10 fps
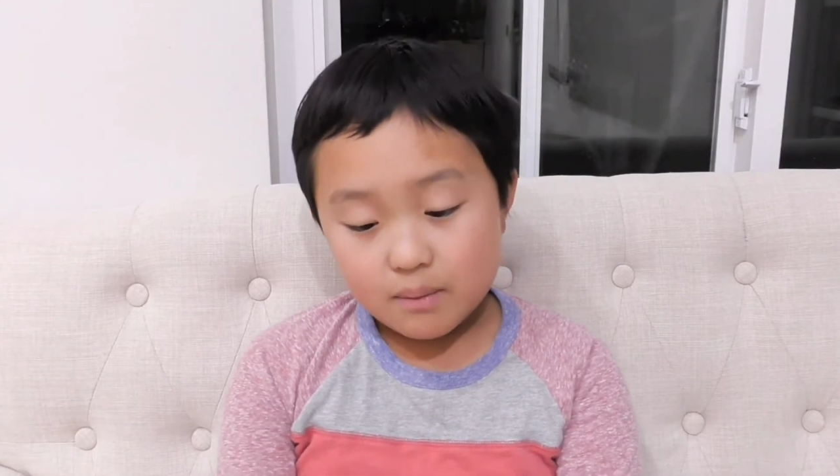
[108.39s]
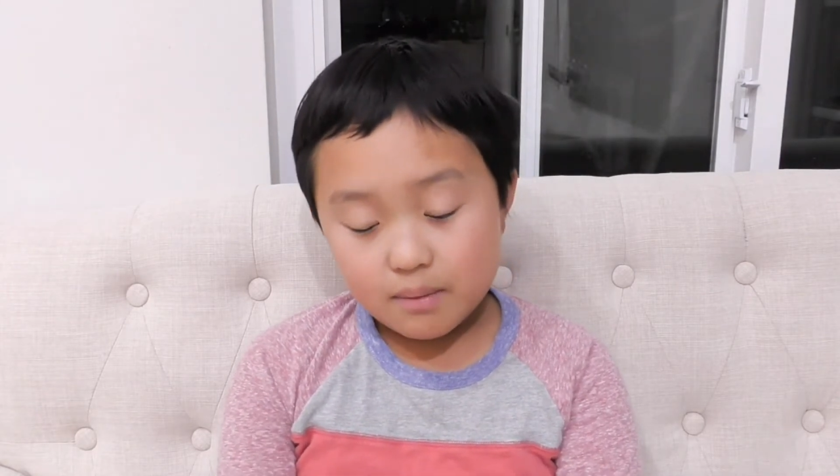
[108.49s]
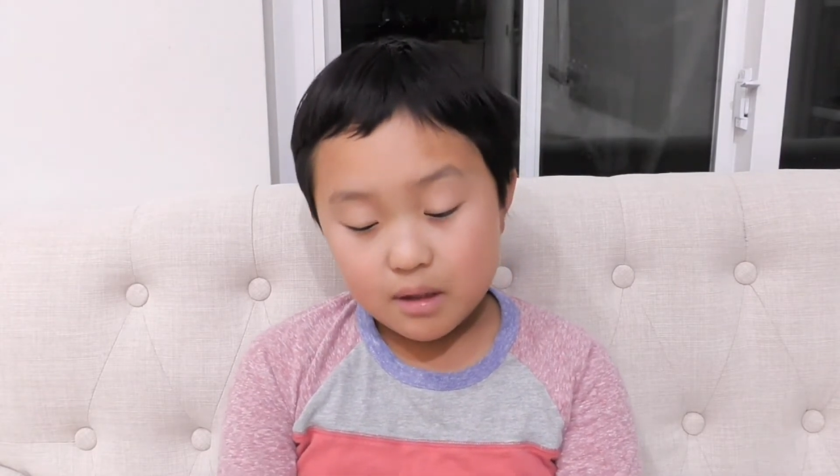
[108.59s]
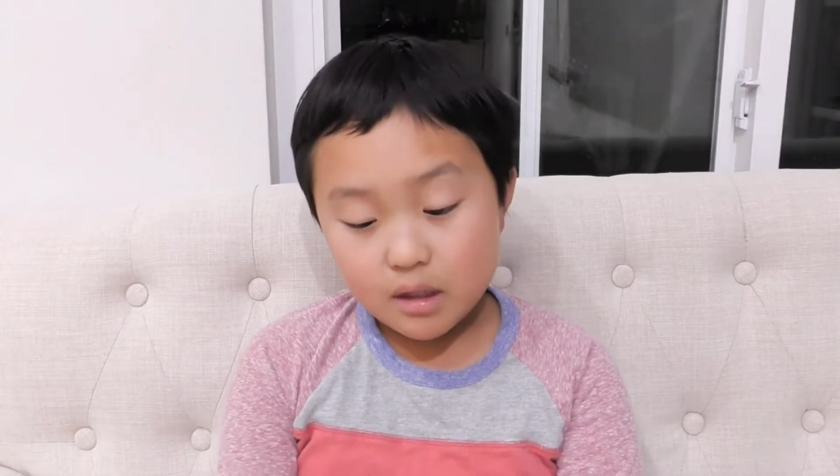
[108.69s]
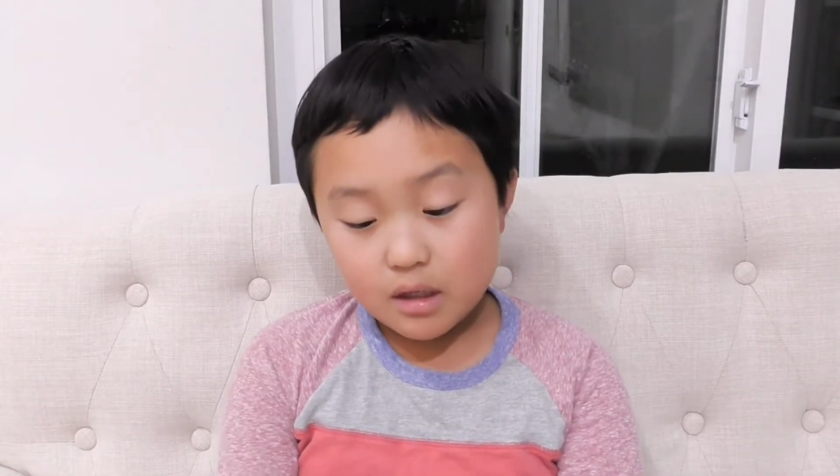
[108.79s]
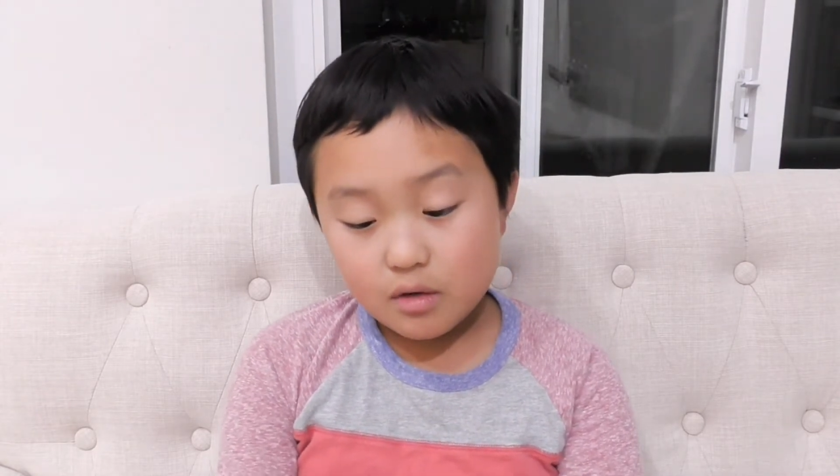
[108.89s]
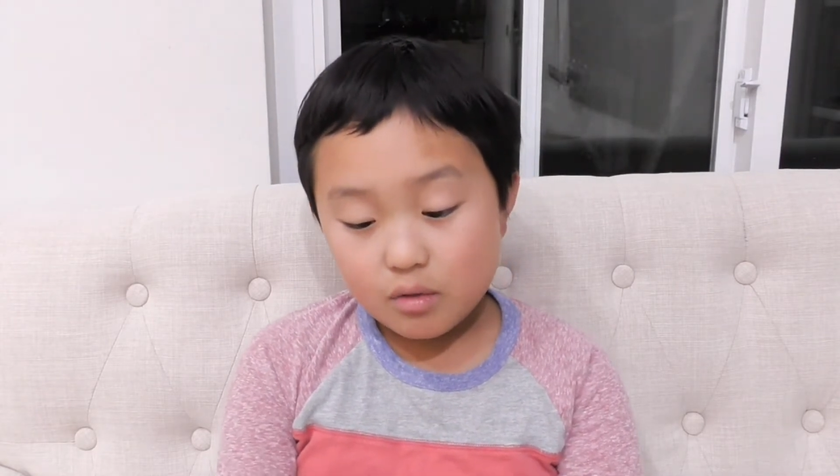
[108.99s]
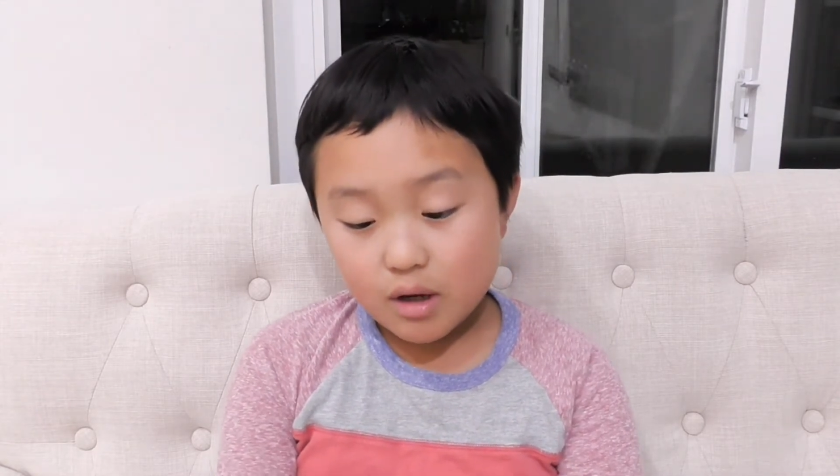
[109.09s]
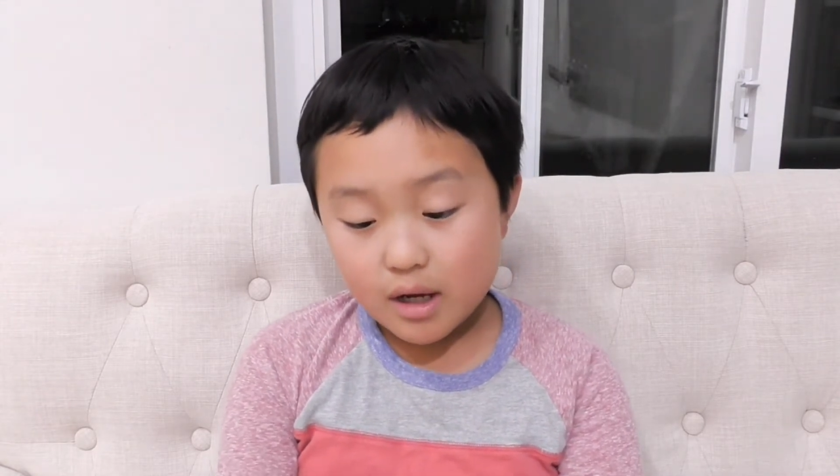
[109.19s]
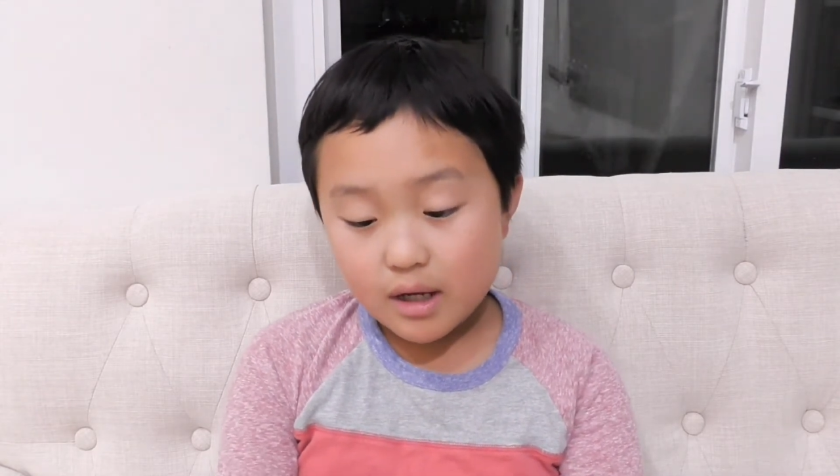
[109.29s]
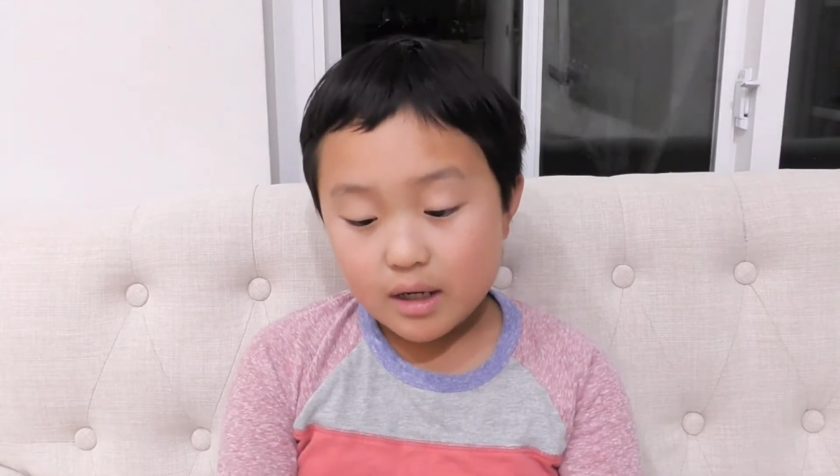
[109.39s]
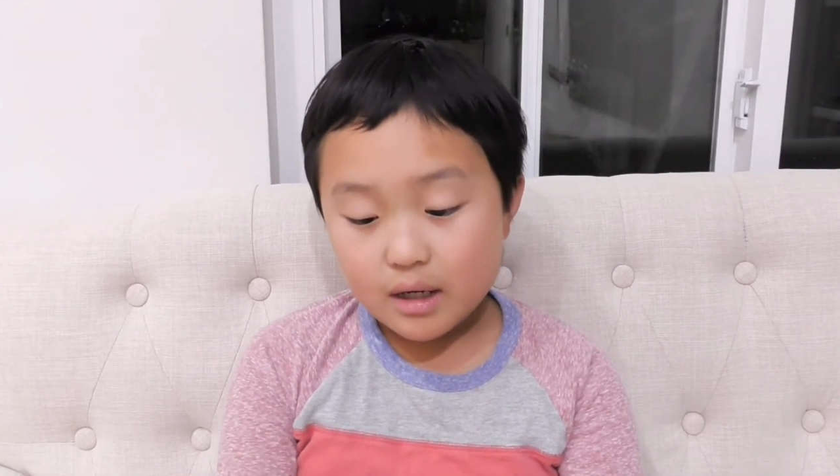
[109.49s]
But anyway,